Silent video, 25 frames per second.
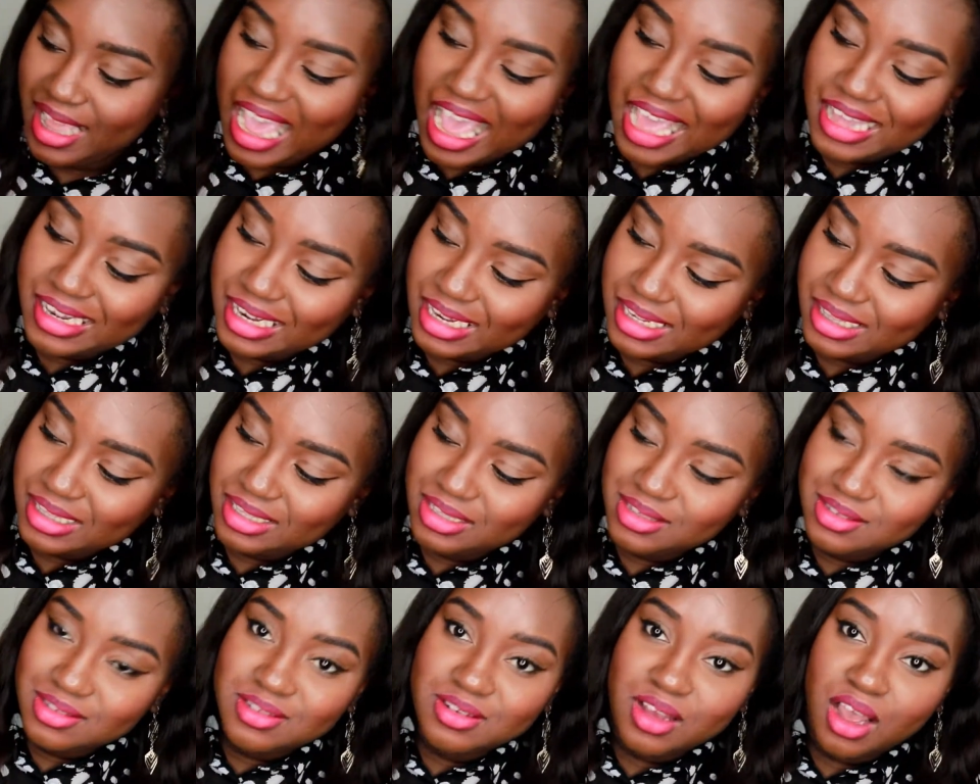And then
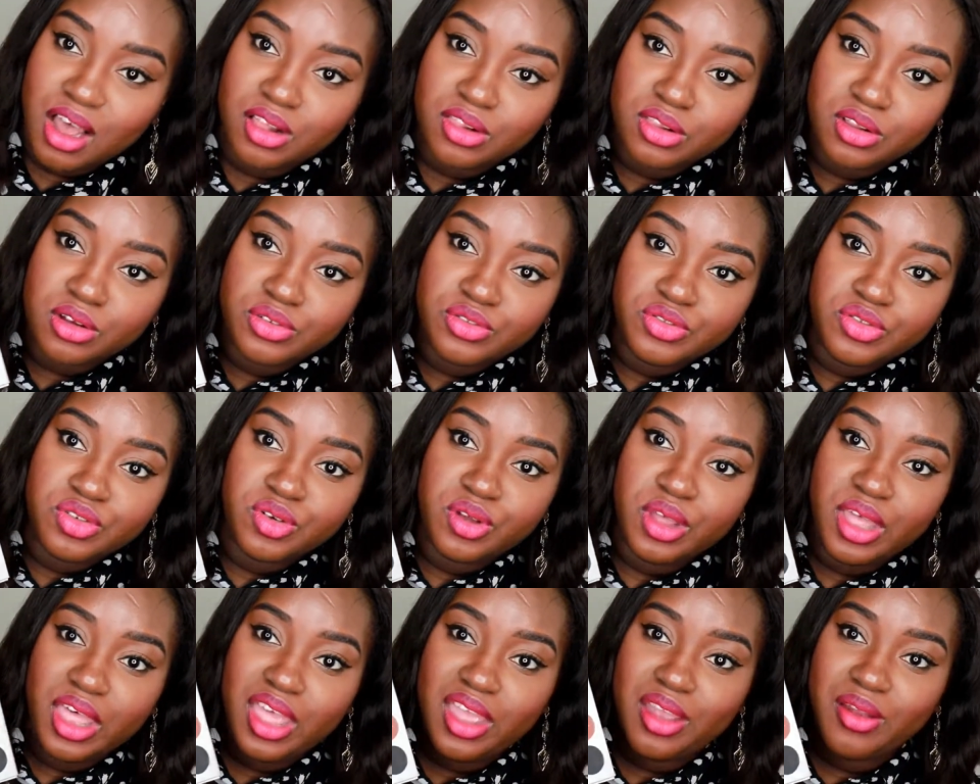this
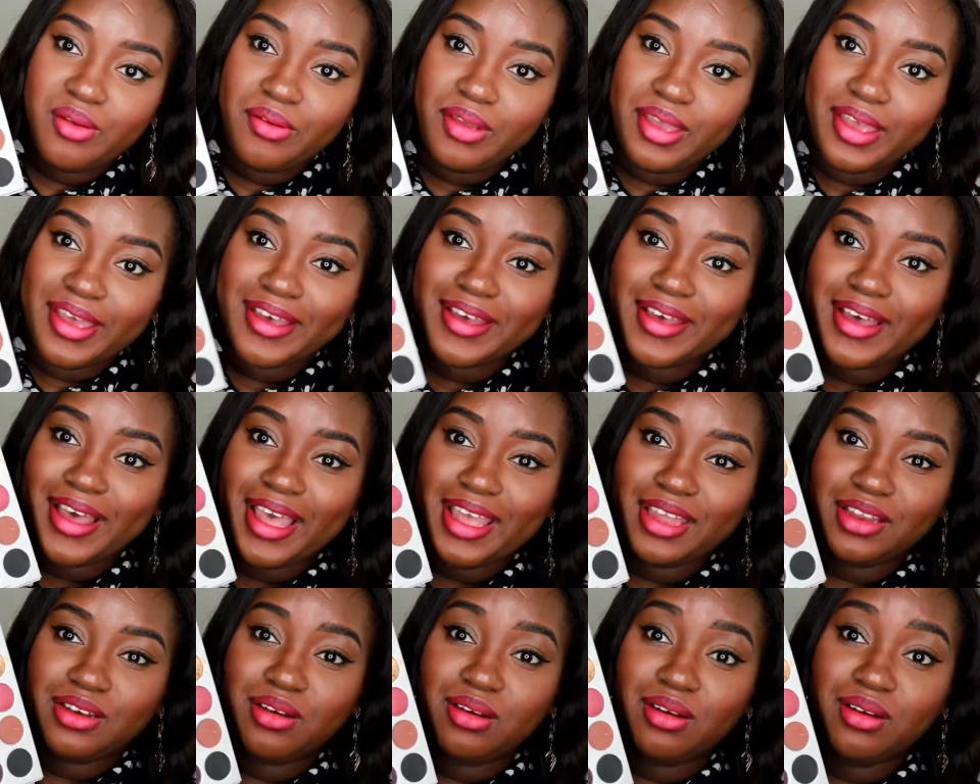colorful area
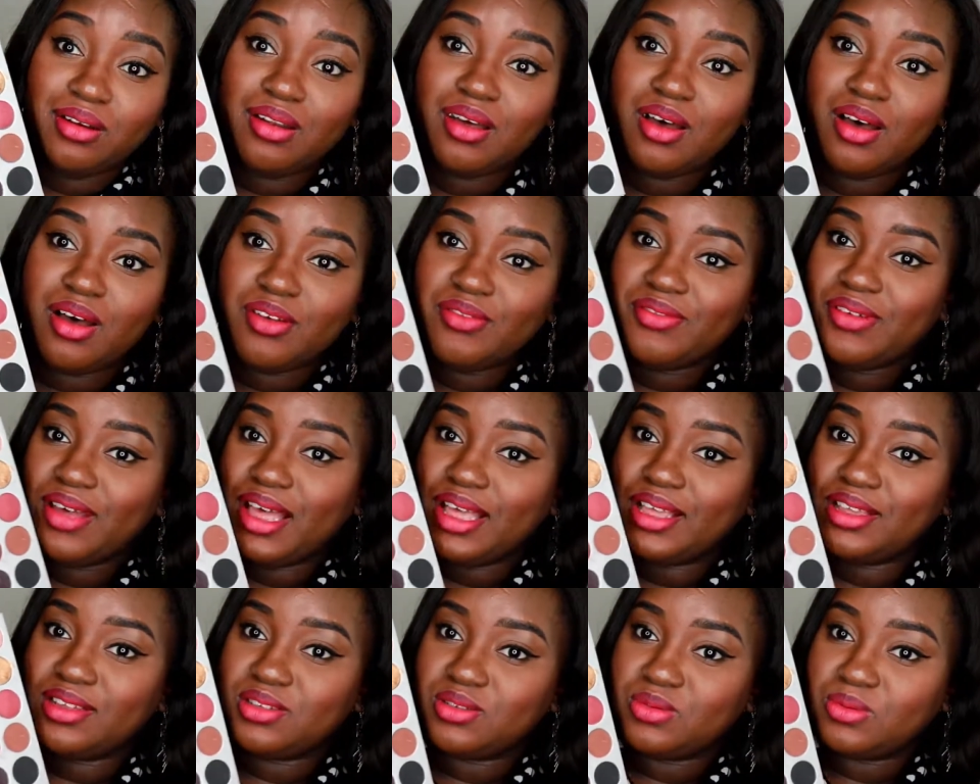I love
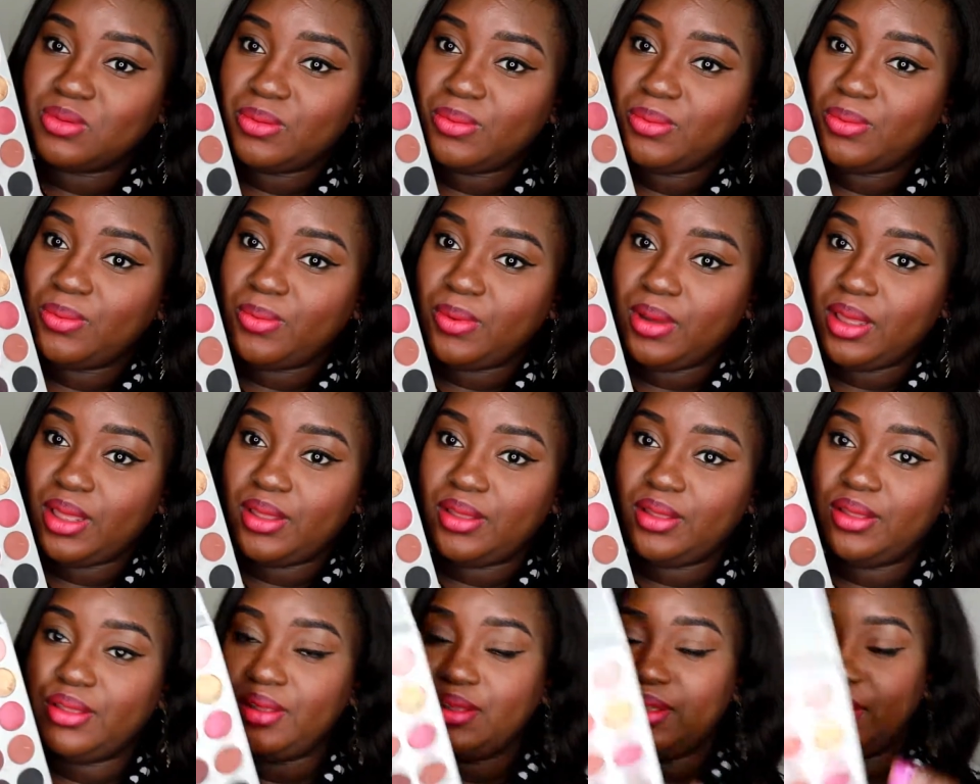as well.